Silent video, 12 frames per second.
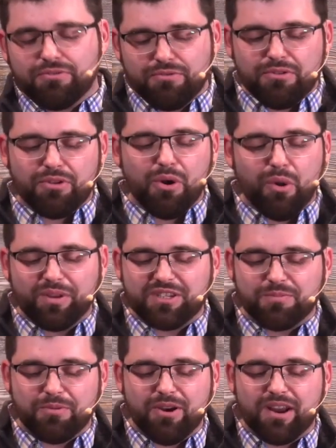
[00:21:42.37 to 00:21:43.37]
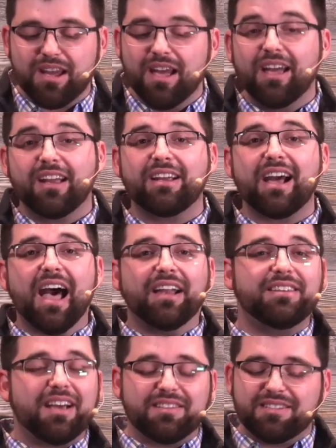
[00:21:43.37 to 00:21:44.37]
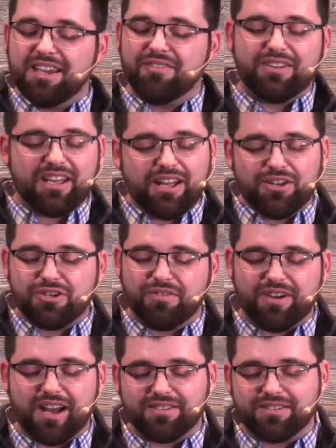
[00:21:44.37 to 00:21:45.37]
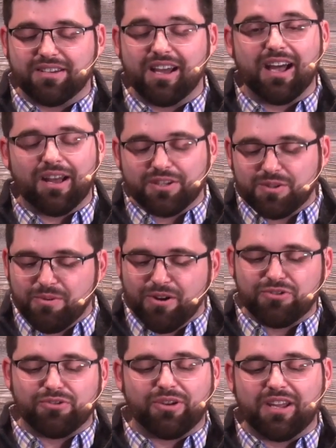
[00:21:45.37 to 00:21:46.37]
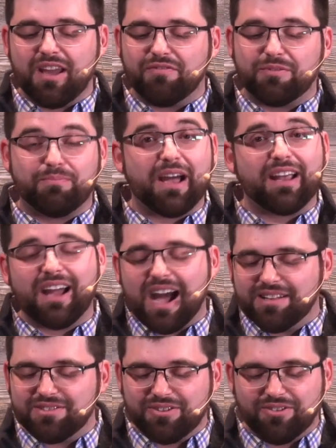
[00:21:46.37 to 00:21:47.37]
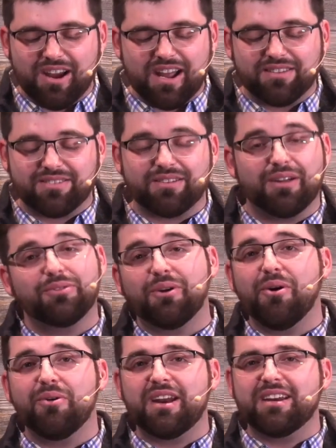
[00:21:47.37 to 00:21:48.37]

through the Holy Spirit, God does give each of us a spiritual gift by God's grace alone,